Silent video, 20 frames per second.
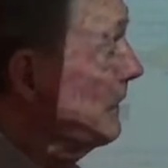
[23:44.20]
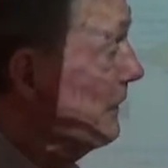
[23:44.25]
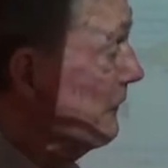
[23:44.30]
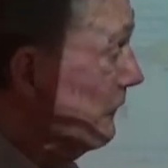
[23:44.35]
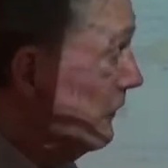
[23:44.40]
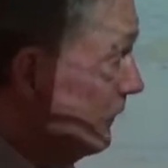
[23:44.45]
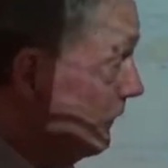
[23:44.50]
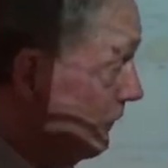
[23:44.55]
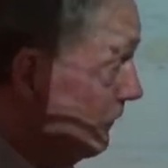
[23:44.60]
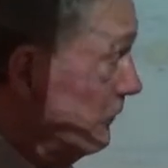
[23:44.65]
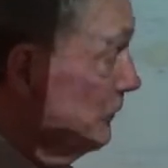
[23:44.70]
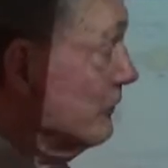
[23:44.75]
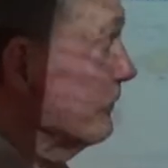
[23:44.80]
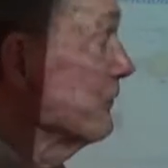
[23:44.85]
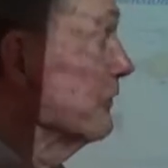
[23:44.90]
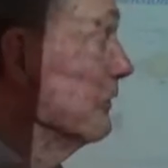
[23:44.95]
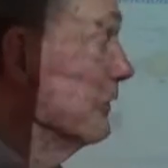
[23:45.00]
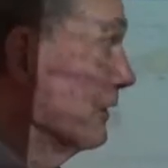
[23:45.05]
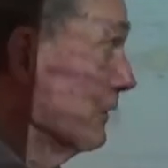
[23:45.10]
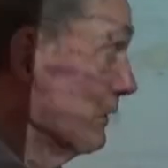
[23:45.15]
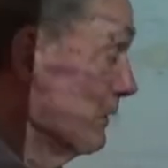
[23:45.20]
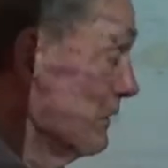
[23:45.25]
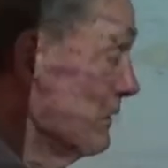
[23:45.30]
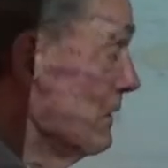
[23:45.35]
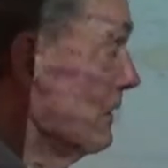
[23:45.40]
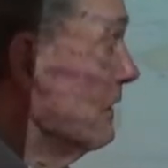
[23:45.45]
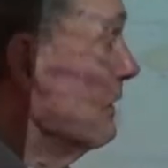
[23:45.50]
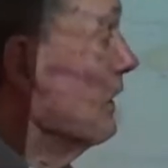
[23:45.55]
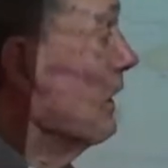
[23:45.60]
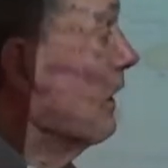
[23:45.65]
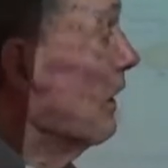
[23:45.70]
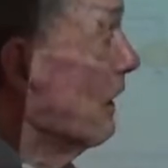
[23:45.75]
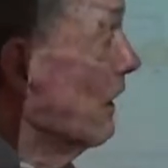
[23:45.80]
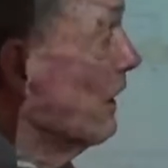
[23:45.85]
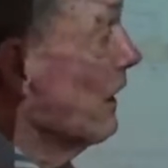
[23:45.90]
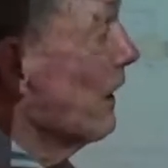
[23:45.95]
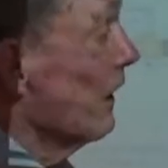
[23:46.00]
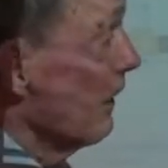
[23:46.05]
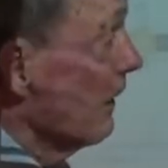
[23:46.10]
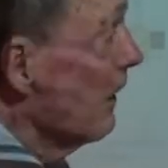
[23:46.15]
and there is the,
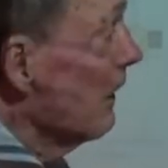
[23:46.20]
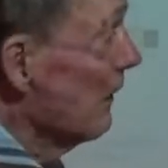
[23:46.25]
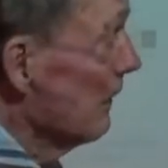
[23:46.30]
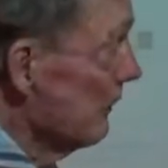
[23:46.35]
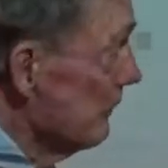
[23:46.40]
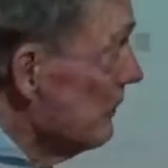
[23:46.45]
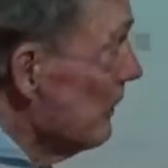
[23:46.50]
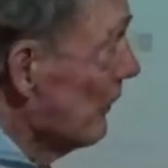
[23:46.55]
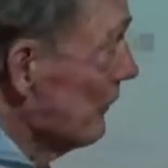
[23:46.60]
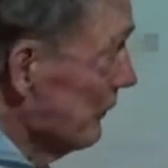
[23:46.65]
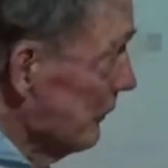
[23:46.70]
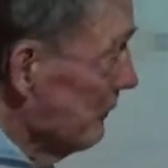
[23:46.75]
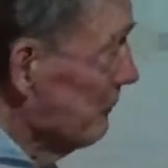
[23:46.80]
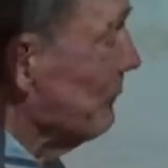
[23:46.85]
uh, another